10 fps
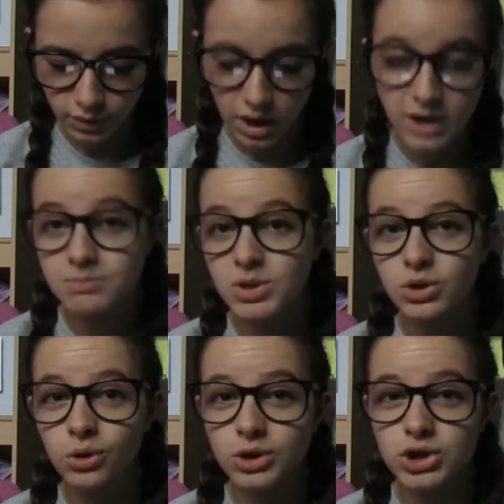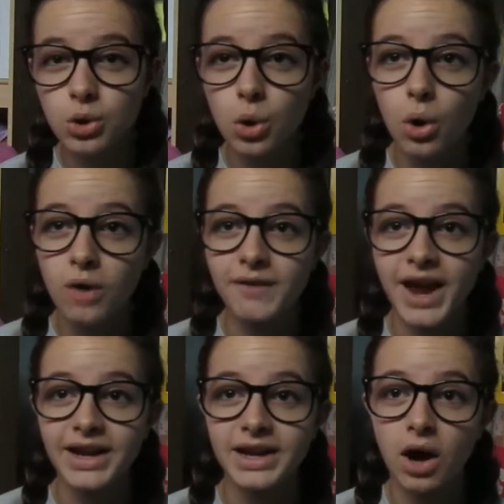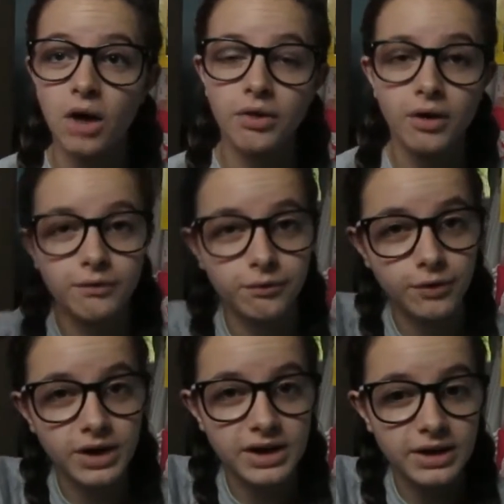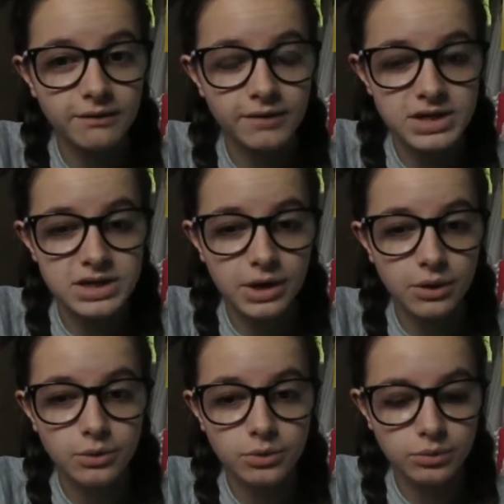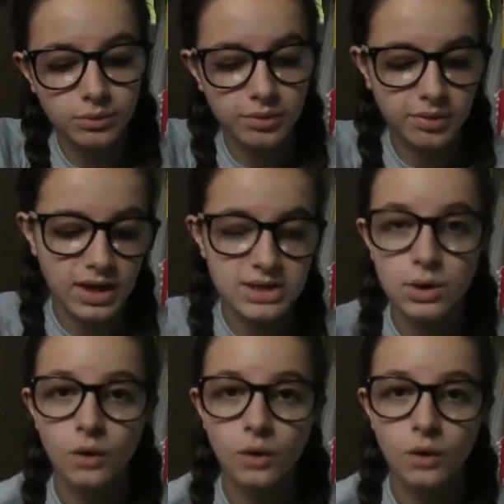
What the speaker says: I'm not sure of any other free video things.